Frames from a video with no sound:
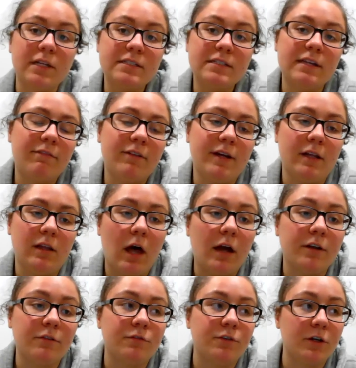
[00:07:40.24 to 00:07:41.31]
so that's definitely a lot
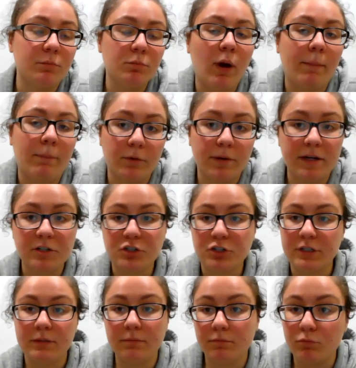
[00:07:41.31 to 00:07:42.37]
of good
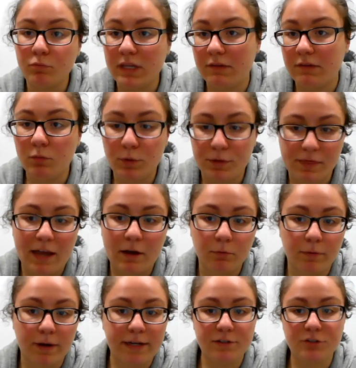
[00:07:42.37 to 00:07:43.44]
preparation, even with that
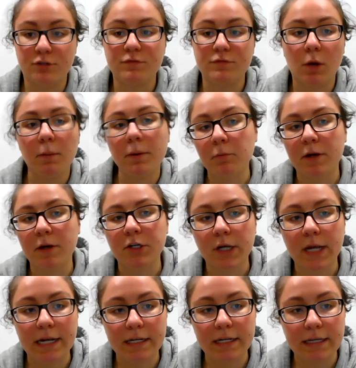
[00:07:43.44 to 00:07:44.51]
range of knowing what you're
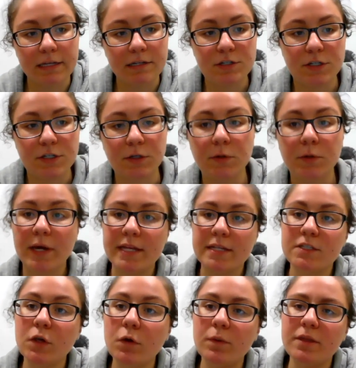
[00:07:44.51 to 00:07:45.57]
getting into. And
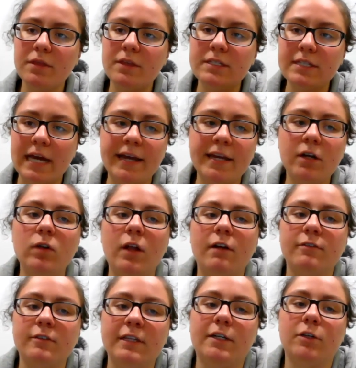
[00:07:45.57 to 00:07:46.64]
so, with the title
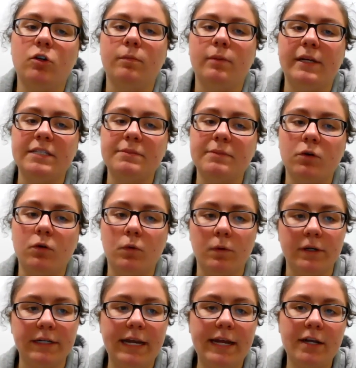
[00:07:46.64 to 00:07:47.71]
of clinical placement
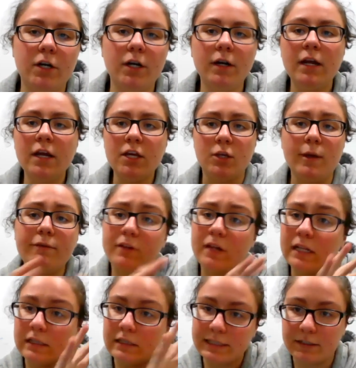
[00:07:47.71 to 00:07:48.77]
coordinator, you have
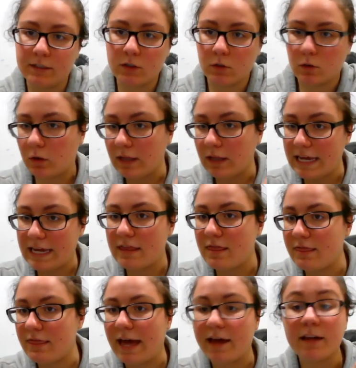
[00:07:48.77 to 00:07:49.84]
clinical in
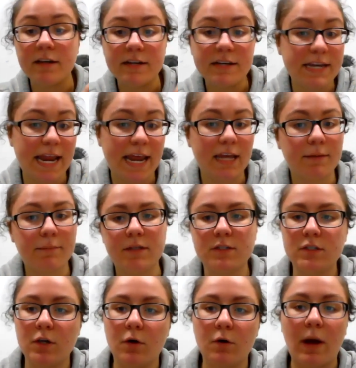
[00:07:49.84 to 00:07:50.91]
that name. And
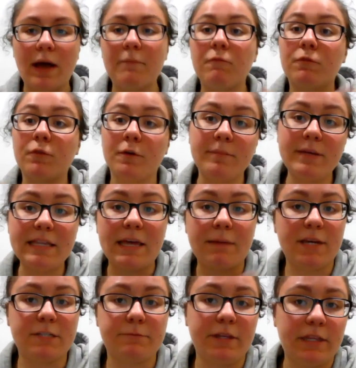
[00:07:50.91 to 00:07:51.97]
so, um, for me, that
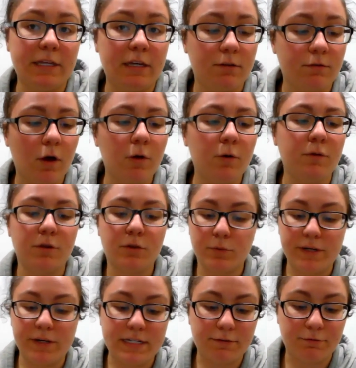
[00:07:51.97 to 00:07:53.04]
makes me think of, oh, the
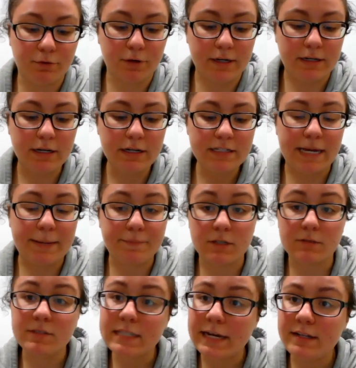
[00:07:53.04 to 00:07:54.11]
three different types
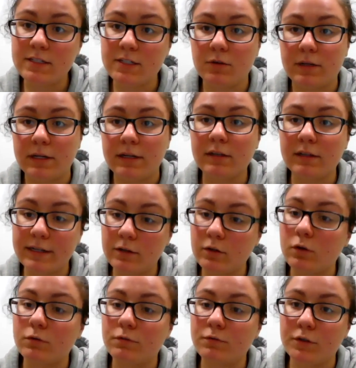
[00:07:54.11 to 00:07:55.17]
of sites you need
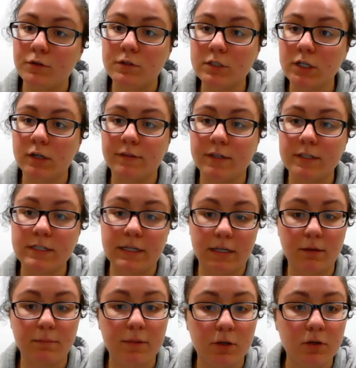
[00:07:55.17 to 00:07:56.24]
clinical, food service, and
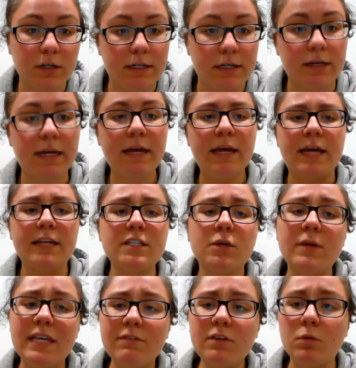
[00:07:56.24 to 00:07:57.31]
community. And so,
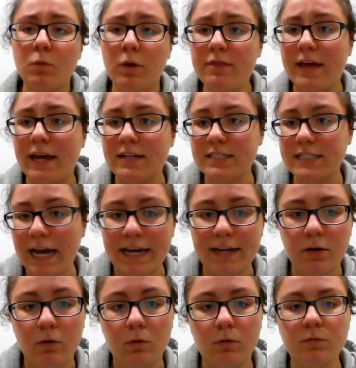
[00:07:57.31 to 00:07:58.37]
even with that
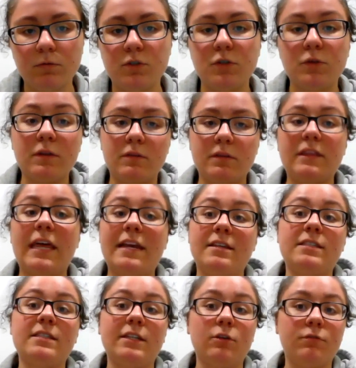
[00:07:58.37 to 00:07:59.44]
title, do they
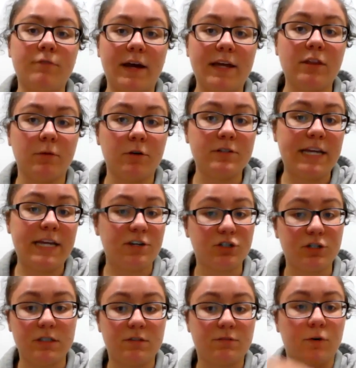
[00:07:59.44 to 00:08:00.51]
still find the
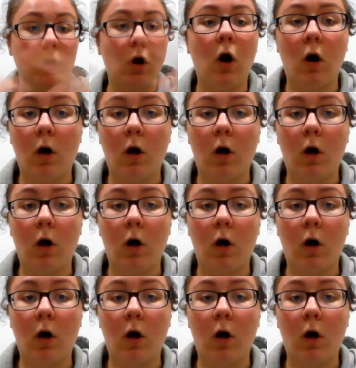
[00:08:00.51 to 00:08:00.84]
rotations for